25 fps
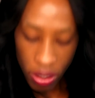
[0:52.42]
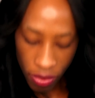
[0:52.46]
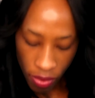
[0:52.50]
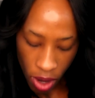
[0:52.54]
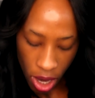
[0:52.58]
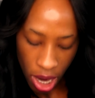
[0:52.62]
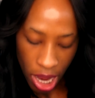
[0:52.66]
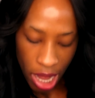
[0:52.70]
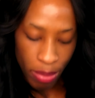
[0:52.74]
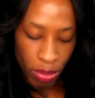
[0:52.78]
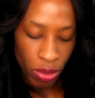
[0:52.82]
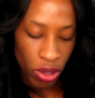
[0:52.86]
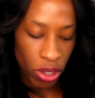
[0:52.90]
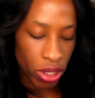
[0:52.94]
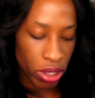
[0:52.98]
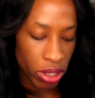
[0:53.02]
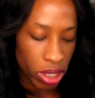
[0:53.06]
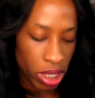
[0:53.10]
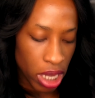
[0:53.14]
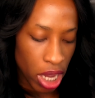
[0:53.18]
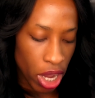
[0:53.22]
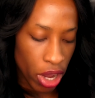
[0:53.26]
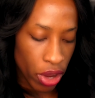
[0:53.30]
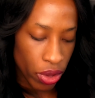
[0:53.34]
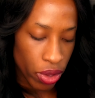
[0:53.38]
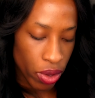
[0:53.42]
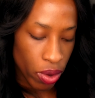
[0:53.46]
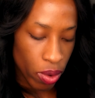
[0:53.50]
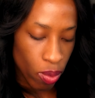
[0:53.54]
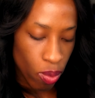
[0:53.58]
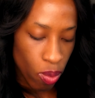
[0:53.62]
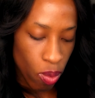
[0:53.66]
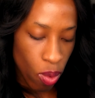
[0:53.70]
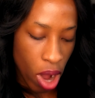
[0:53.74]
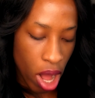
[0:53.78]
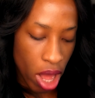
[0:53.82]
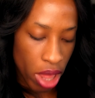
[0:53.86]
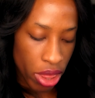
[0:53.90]
of all, I'm going to tell you
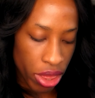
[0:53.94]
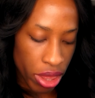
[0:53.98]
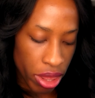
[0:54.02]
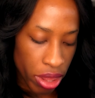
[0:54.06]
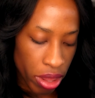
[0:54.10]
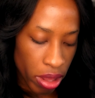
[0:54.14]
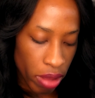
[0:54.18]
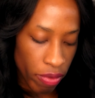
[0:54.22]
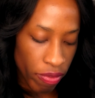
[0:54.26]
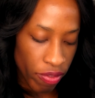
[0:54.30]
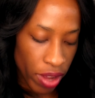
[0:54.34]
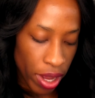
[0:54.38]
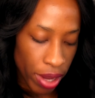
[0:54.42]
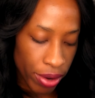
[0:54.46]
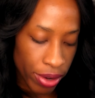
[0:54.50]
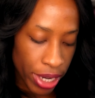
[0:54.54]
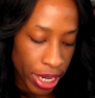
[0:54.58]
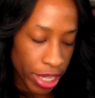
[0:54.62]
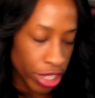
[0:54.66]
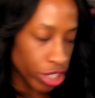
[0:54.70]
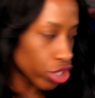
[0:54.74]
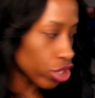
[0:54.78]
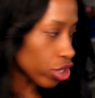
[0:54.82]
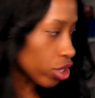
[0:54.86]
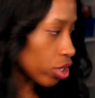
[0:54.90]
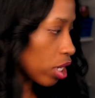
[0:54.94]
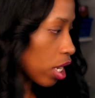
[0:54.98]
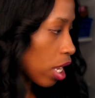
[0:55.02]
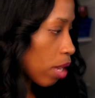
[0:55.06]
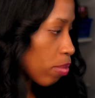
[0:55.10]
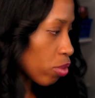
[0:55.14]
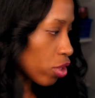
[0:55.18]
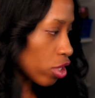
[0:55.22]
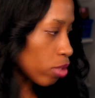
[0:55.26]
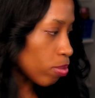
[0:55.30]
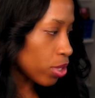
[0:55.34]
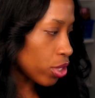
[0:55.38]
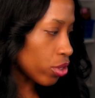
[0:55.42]
what the foundation
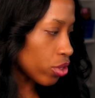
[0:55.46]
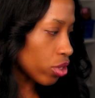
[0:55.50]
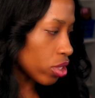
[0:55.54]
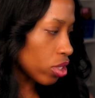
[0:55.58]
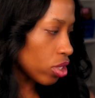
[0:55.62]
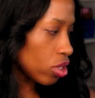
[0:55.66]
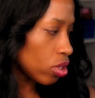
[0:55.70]
I'm going to be using